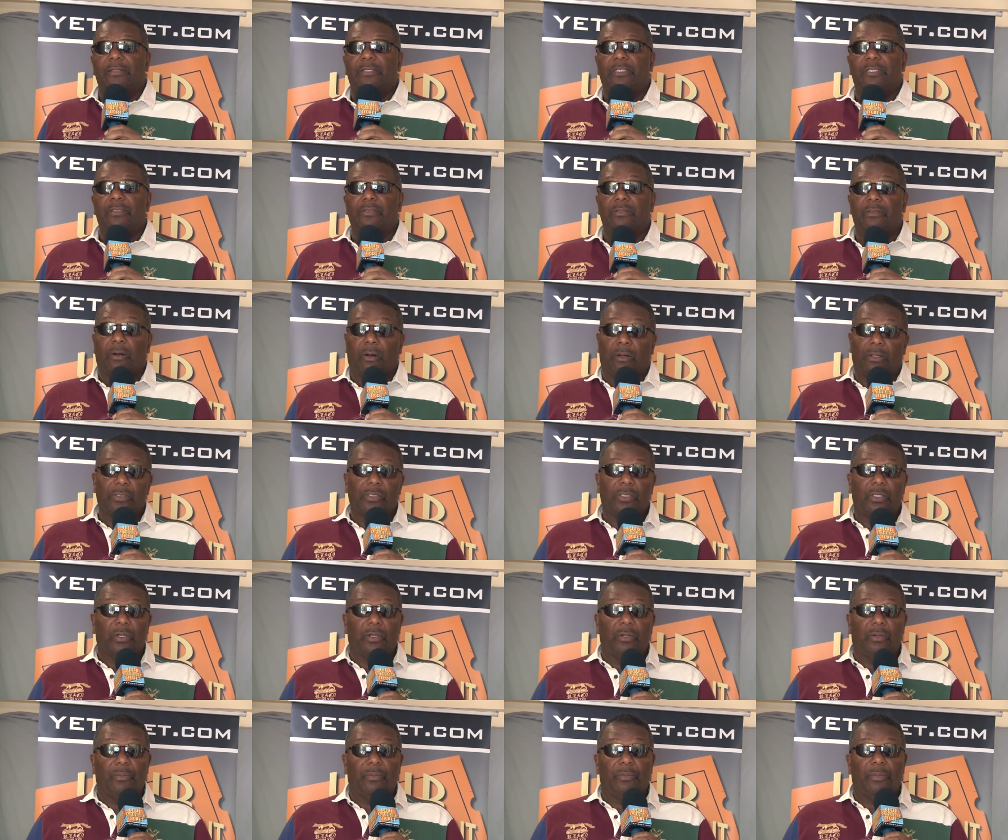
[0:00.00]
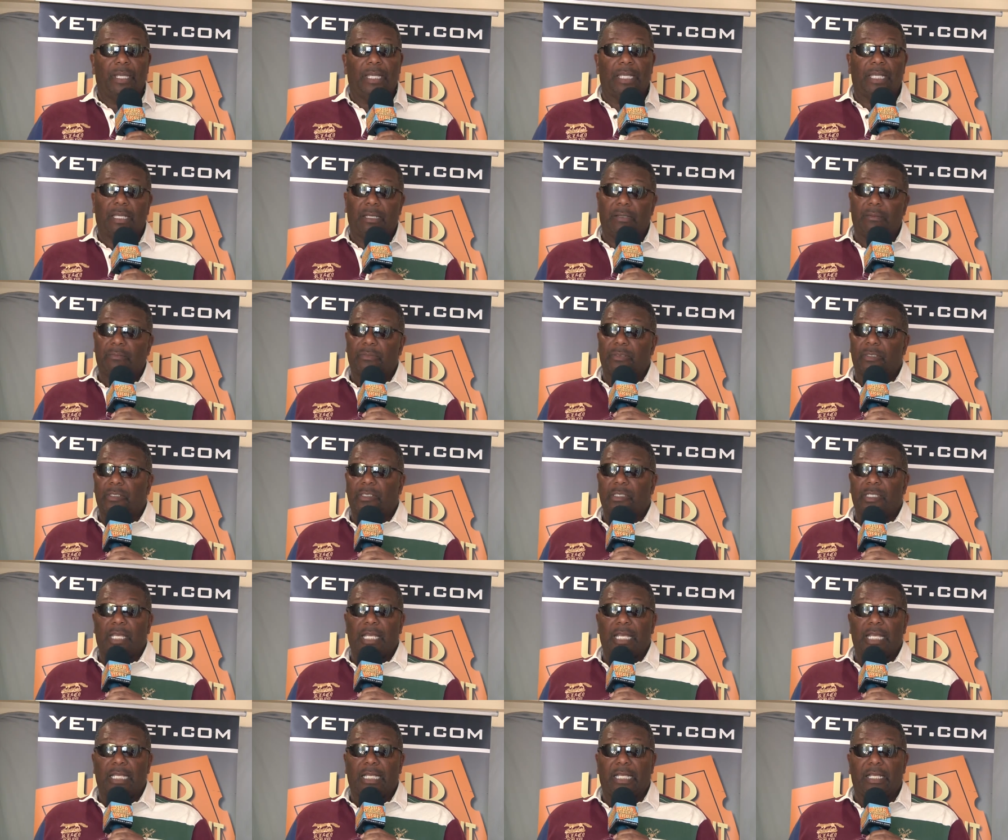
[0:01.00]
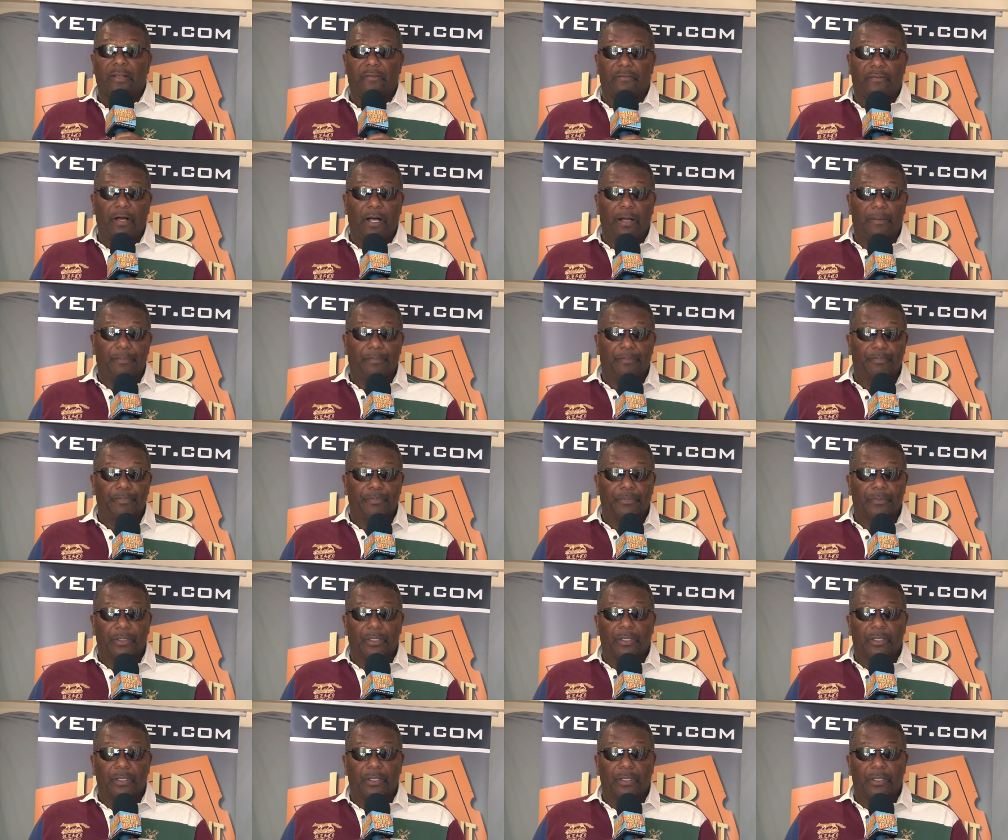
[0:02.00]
to also make him to say give up.